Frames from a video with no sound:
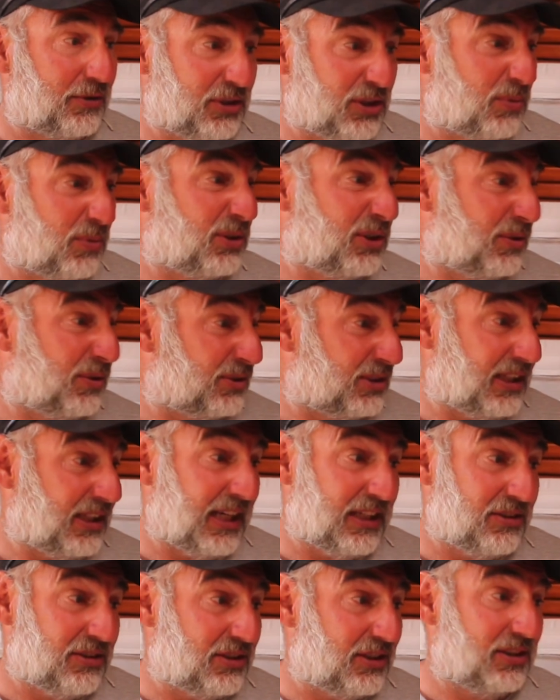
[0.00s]
you don't want to use the
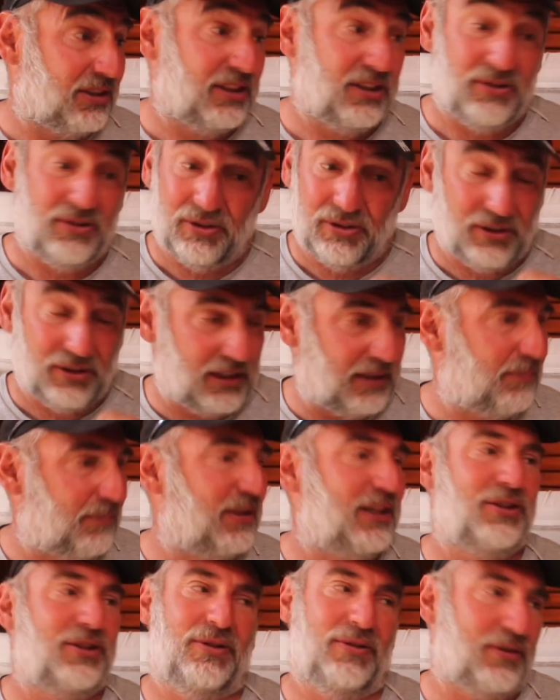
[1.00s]
engine. It
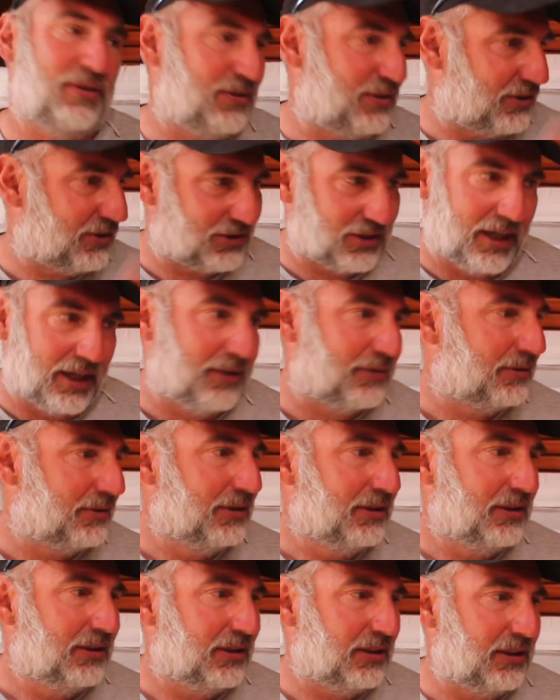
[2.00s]
means you can just sail,
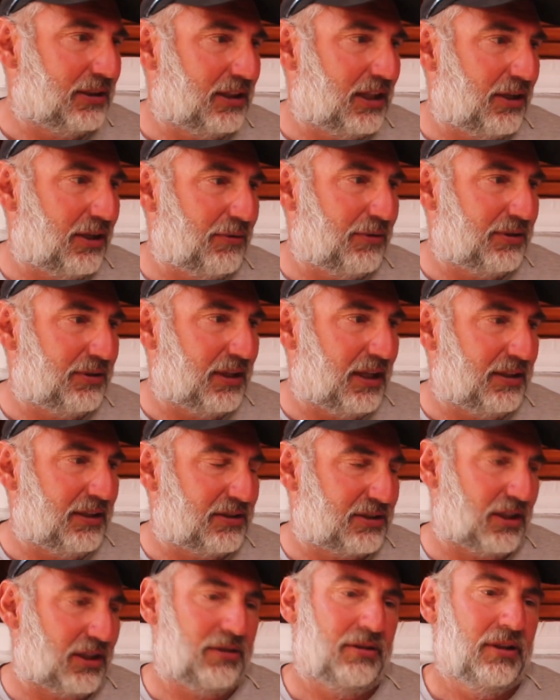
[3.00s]

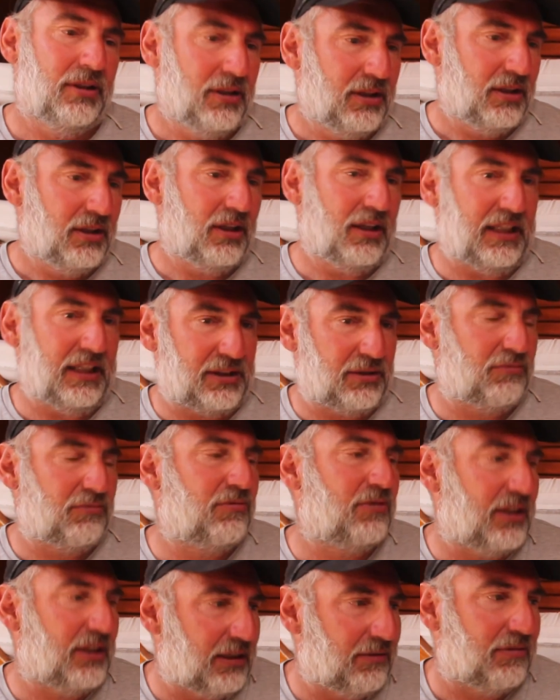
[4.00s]
and so. It's a
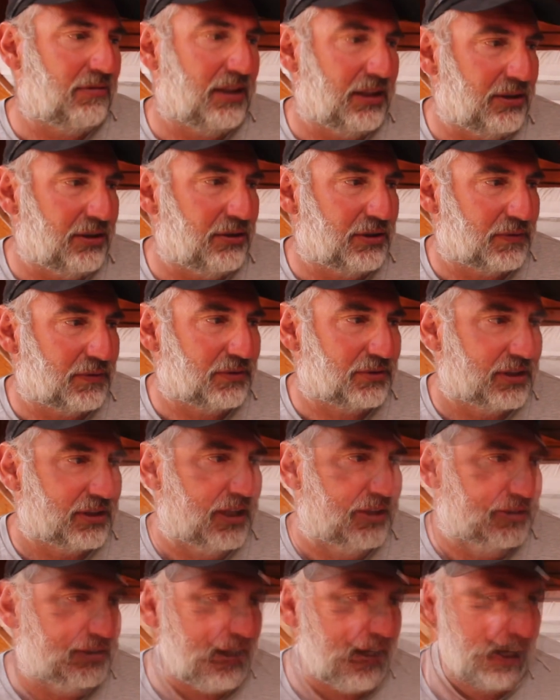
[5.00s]
really, really useful
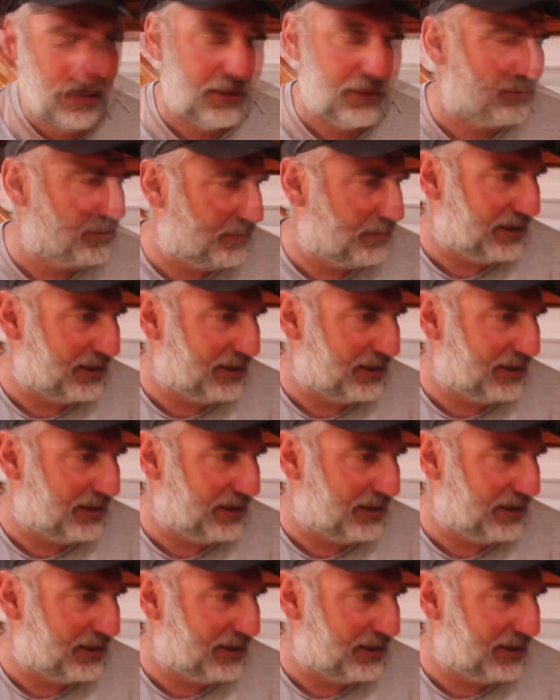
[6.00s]
sail. To build them